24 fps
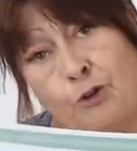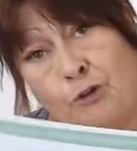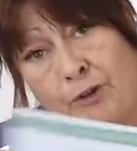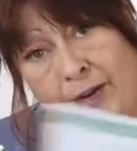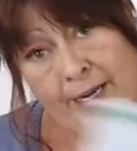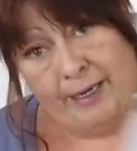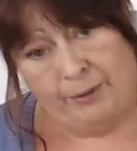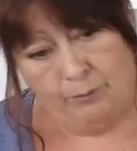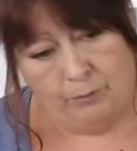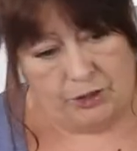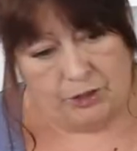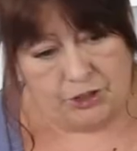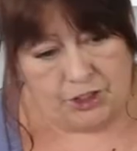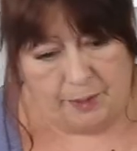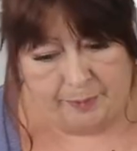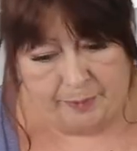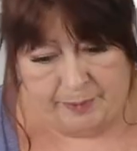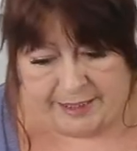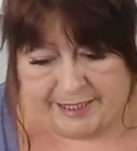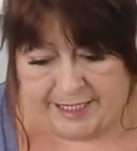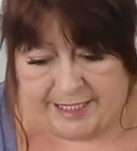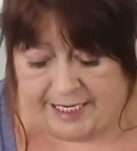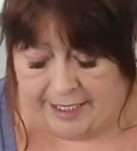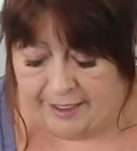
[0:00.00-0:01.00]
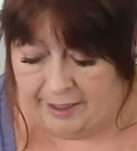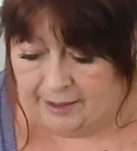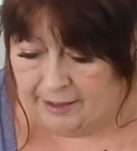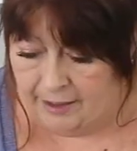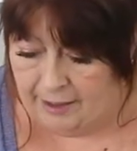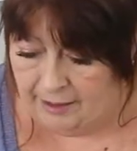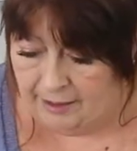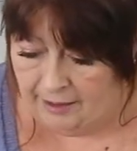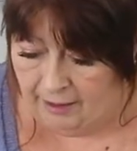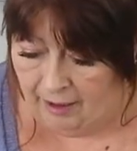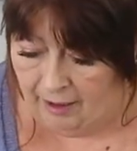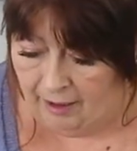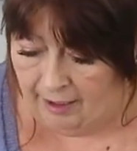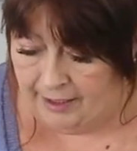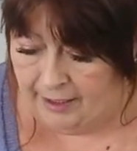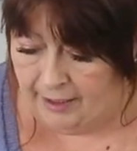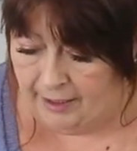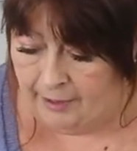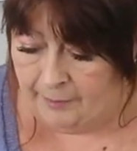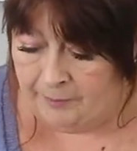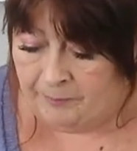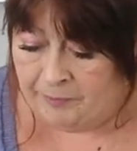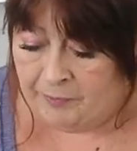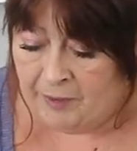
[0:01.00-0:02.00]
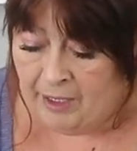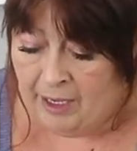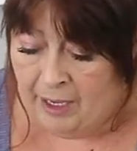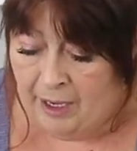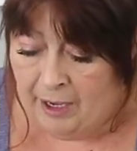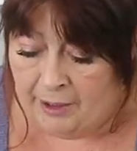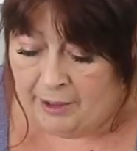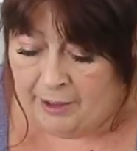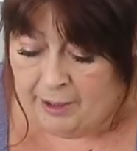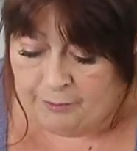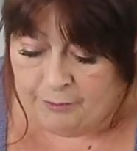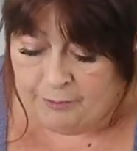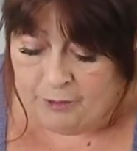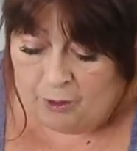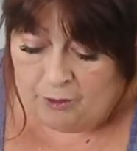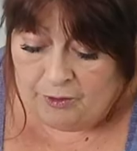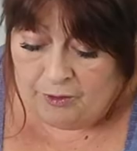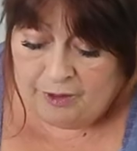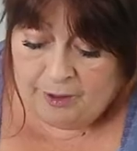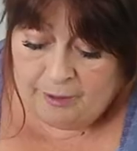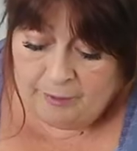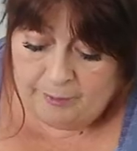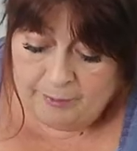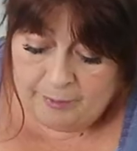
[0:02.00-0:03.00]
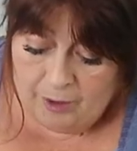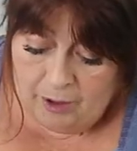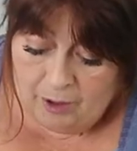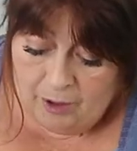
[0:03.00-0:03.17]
green, which I particularly like, and I've got them